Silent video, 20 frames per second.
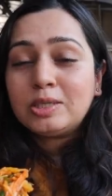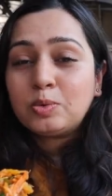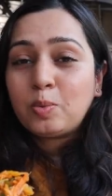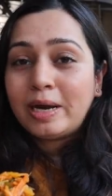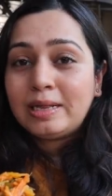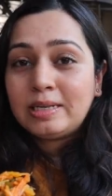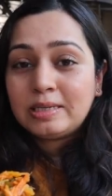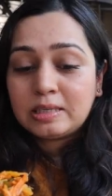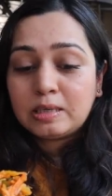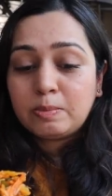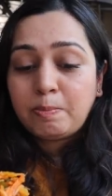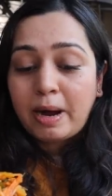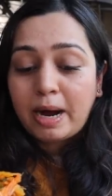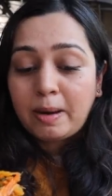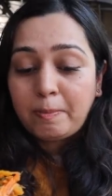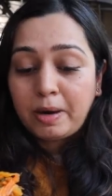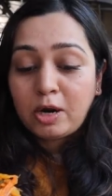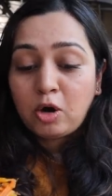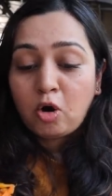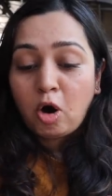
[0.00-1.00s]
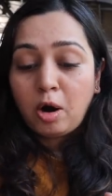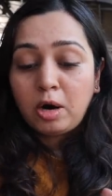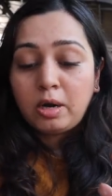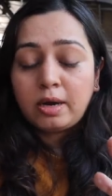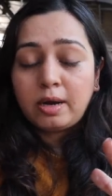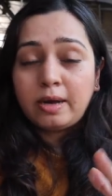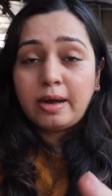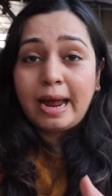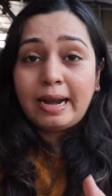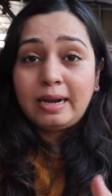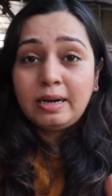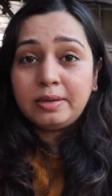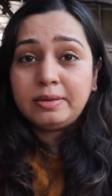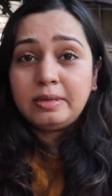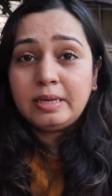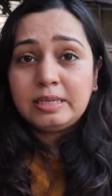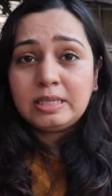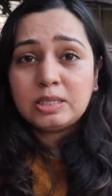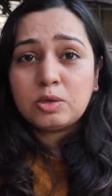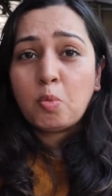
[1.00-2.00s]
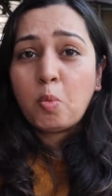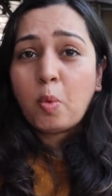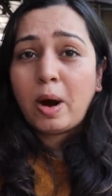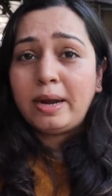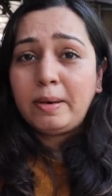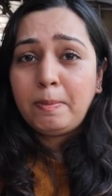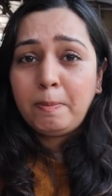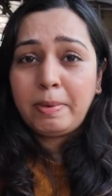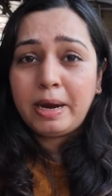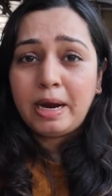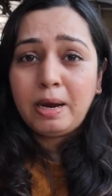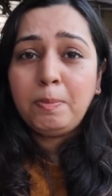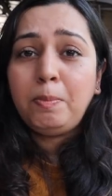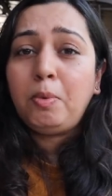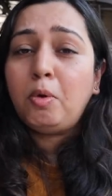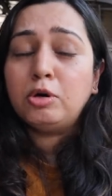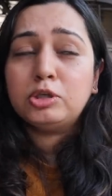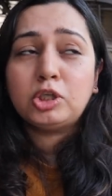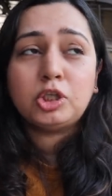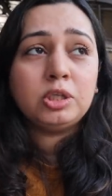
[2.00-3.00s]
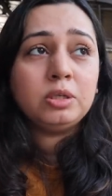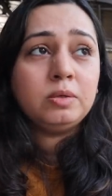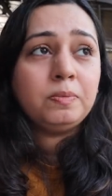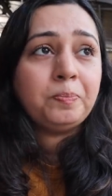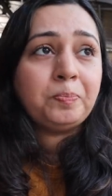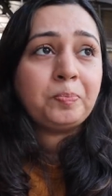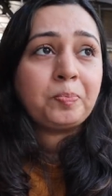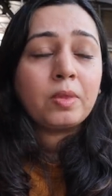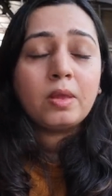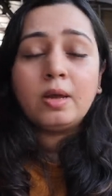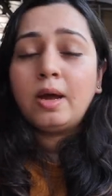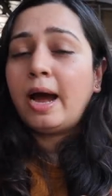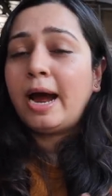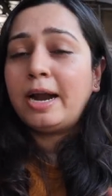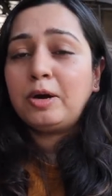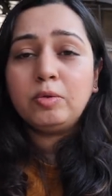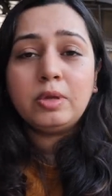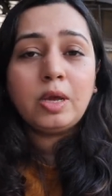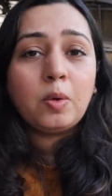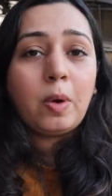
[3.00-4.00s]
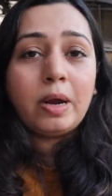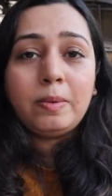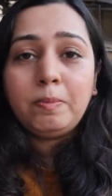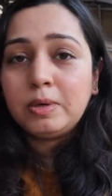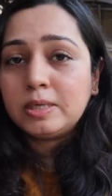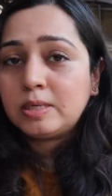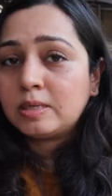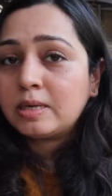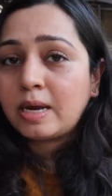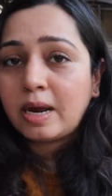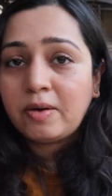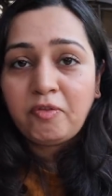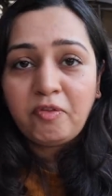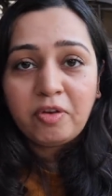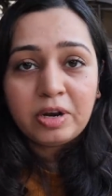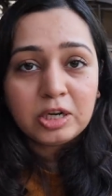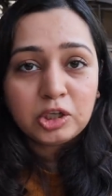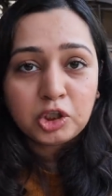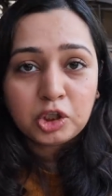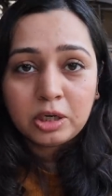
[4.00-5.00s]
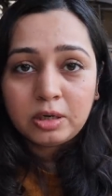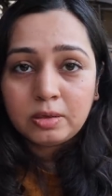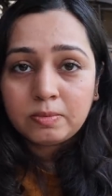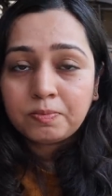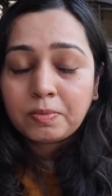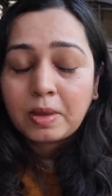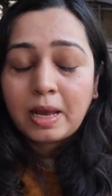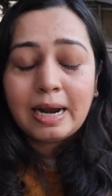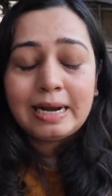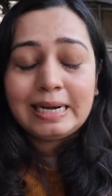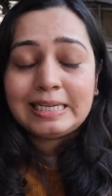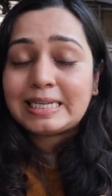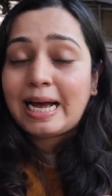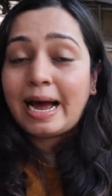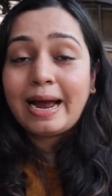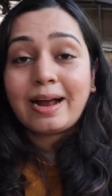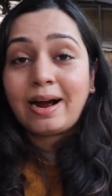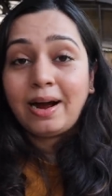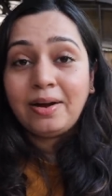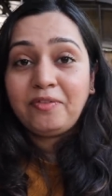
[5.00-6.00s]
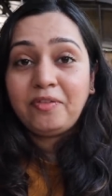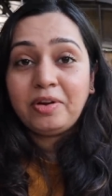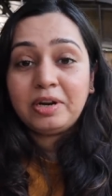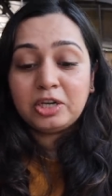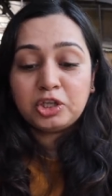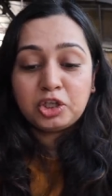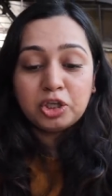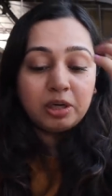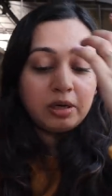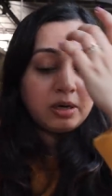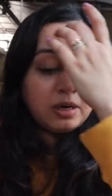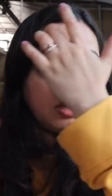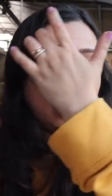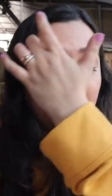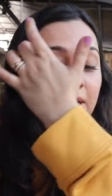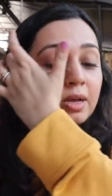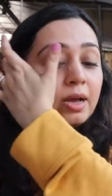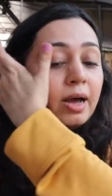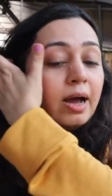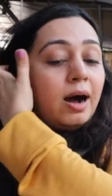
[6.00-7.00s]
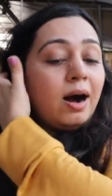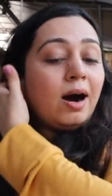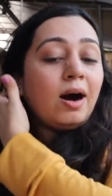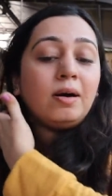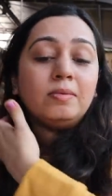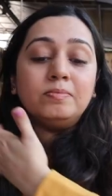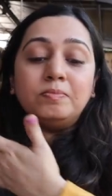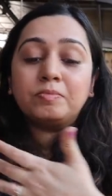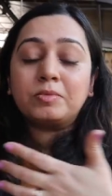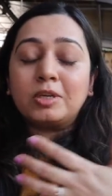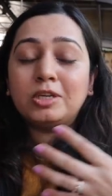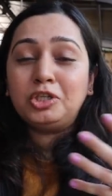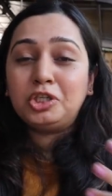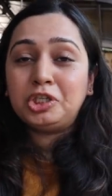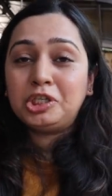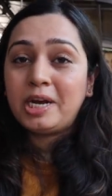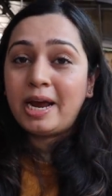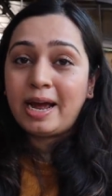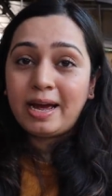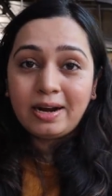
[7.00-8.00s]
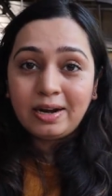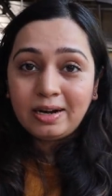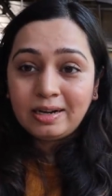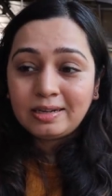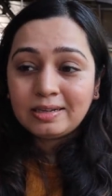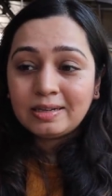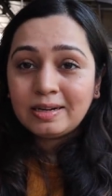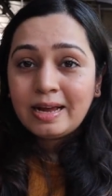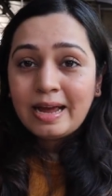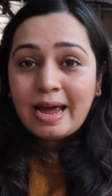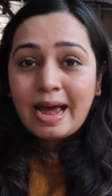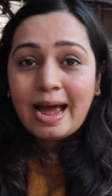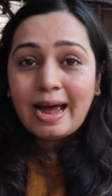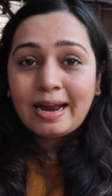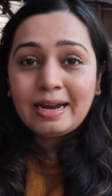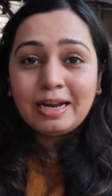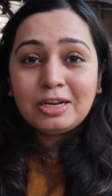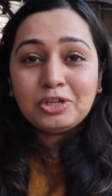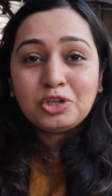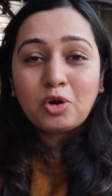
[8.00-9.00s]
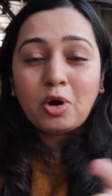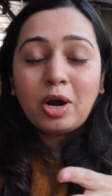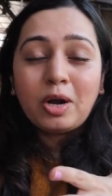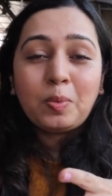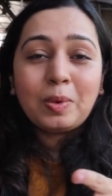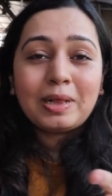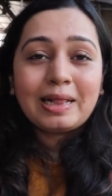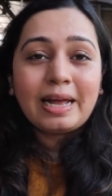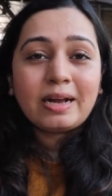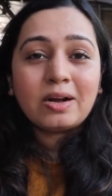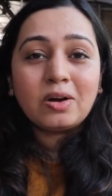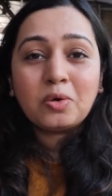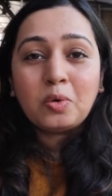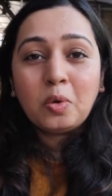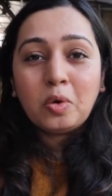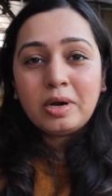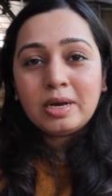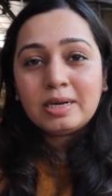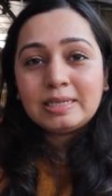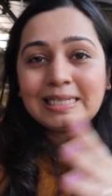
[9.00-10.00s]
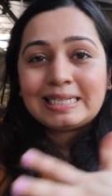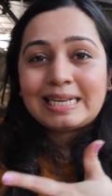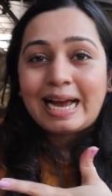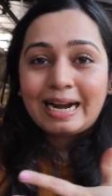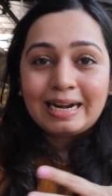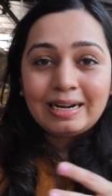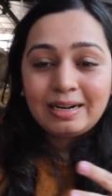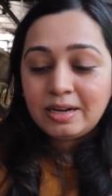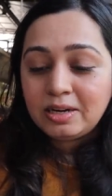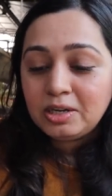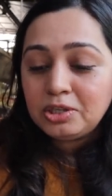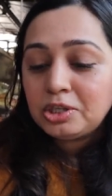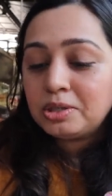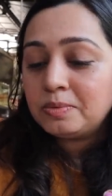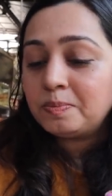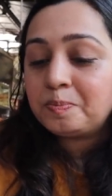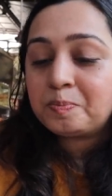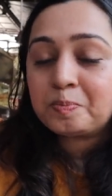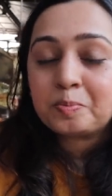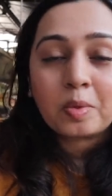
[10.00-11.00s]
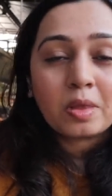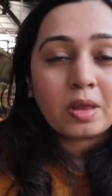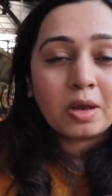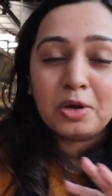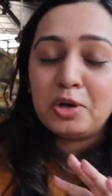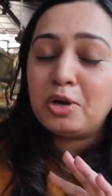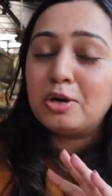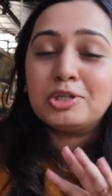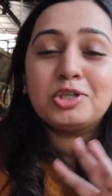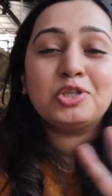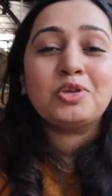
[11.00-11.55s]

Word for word: this while this is piping hot, and this one big portion, I don't think one person can finish it, at least I can't finish it. Share it and enjoy it with like a good side dish. You're